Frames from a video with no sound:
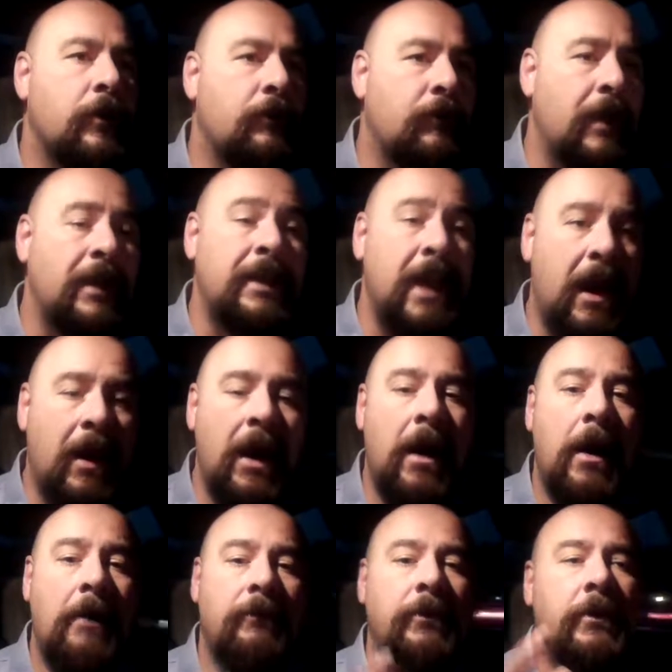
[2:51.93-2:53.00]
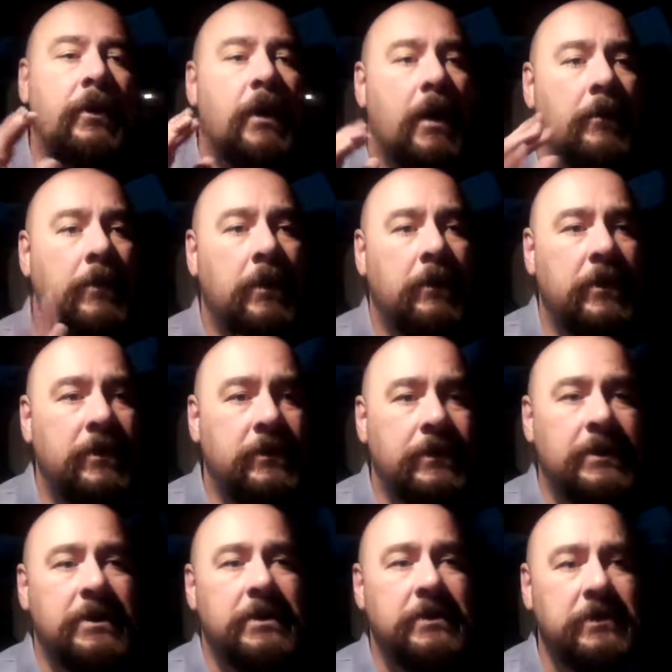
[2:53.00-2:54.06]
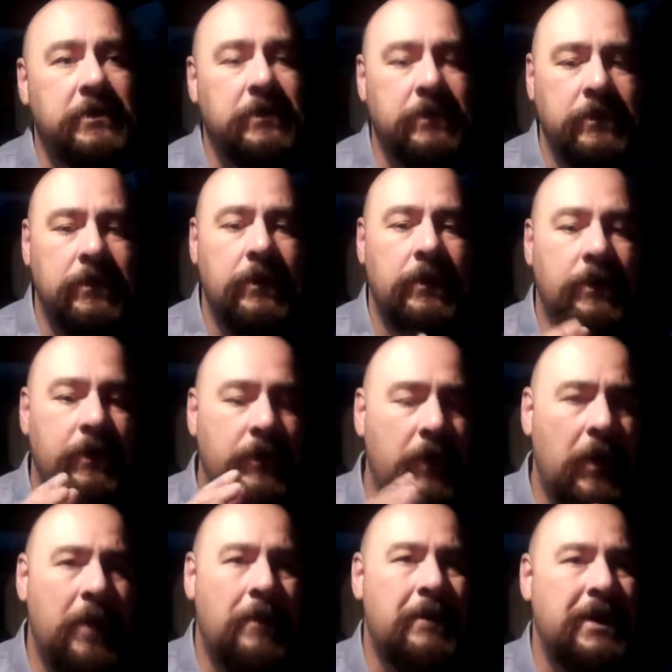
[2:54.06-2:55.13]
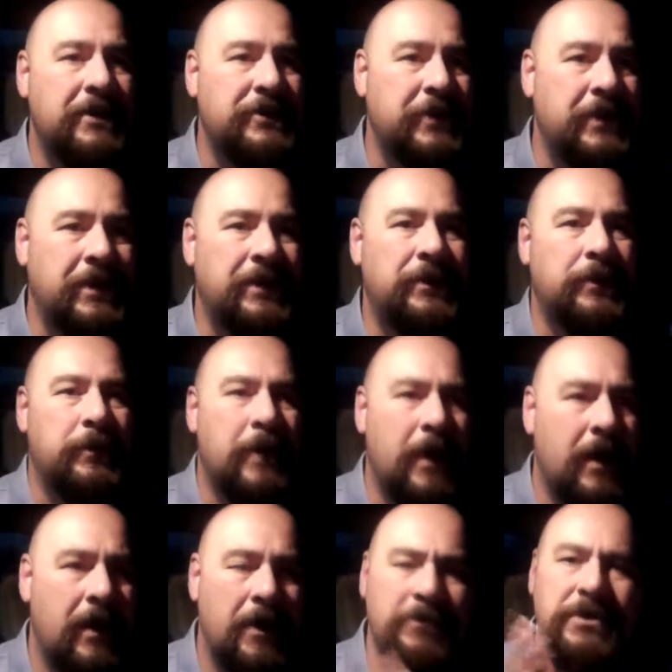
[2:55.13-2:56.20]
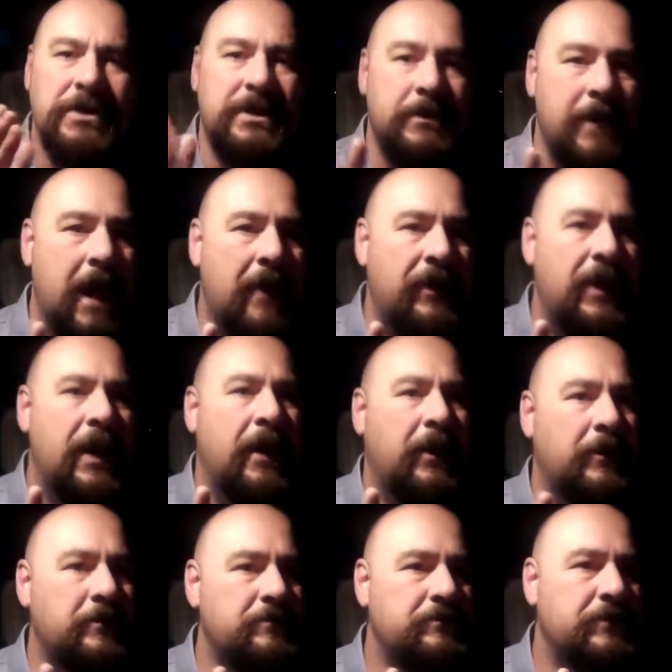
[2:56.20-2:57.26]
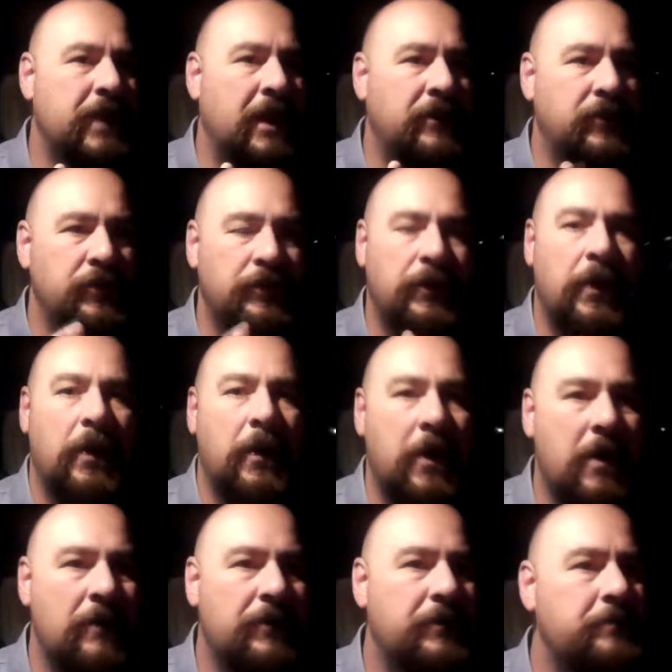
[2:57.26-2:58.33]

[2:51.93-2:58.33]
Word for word: right now, however, I'm going to continue on my journey to work. I'm just about there, not too far off.